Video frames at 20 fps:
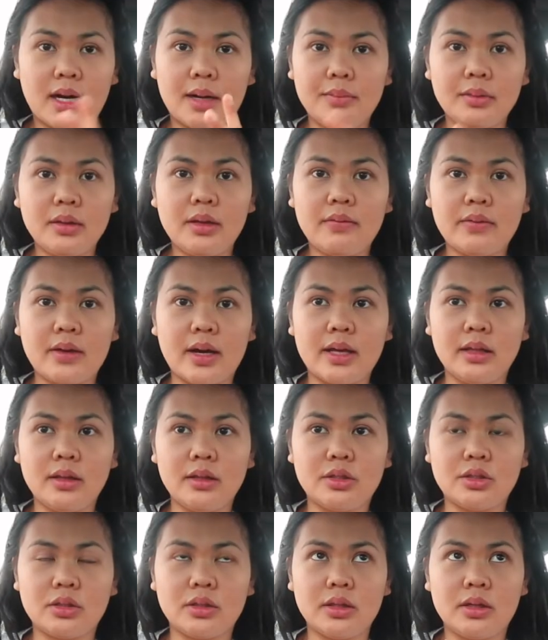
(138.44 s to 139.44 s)
believe I
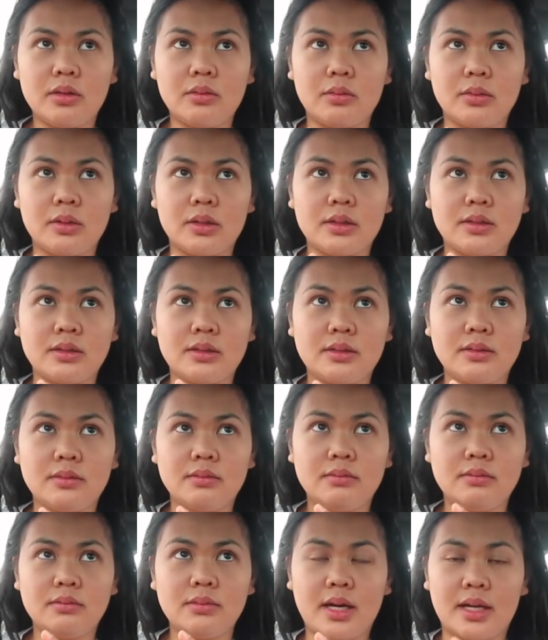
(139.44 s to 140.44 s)
literally was
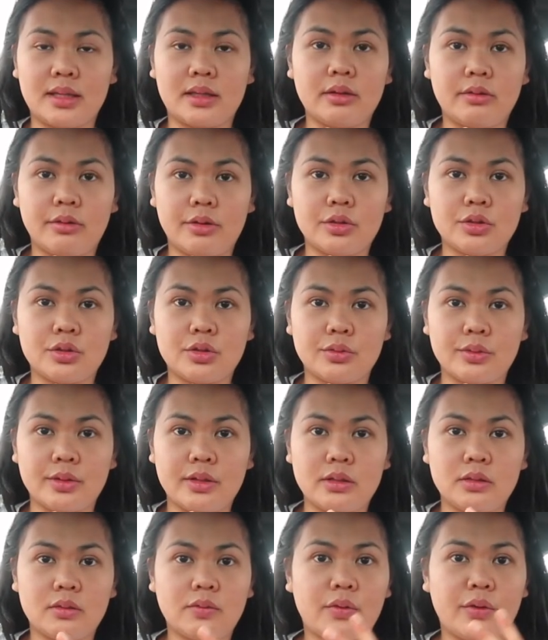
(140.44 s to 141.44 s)
at the
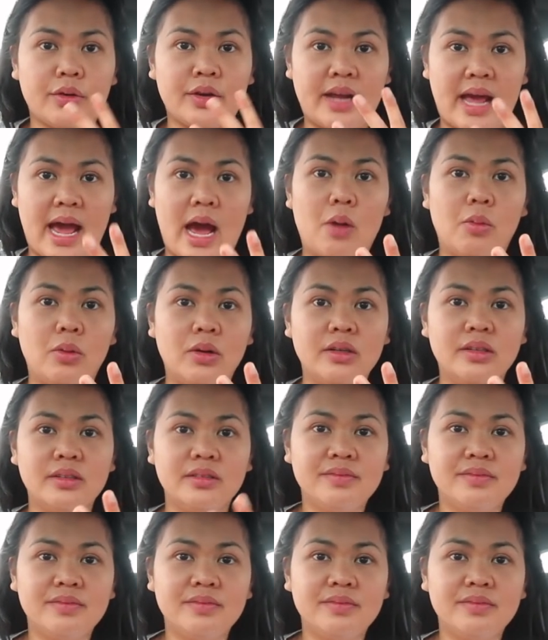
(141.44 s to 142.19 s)
groceries for an hour.